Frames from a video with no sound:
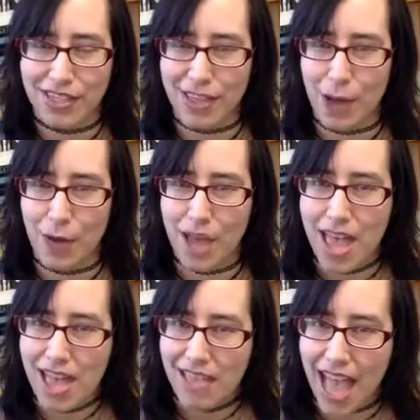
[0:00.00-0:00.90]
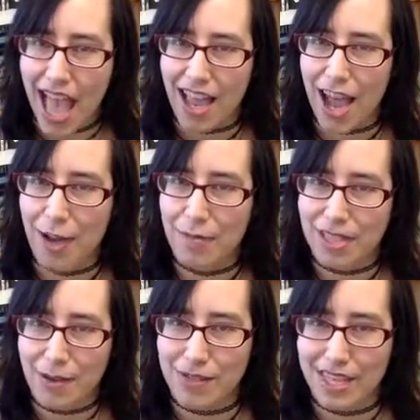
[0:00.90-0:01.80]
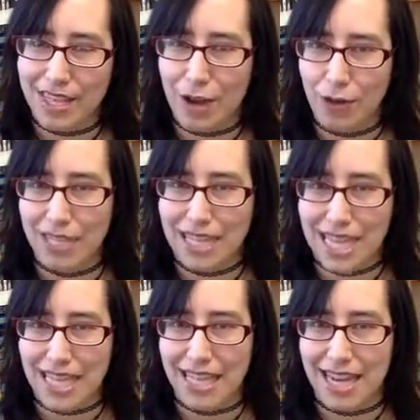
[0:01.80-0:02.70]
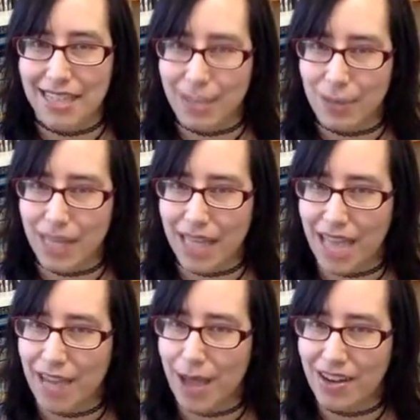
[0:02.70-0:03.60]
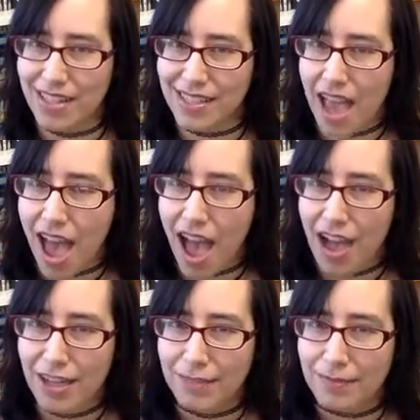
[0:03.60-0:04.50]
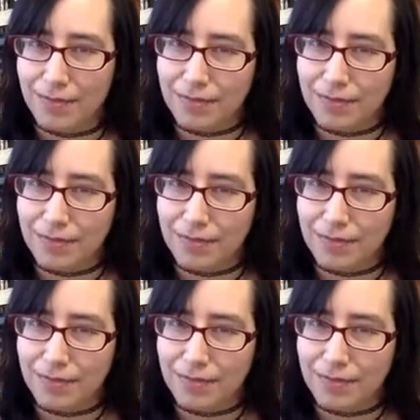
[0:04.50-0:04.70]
So yeah, um, but that was like the only thing that I didn't really like about it. Um,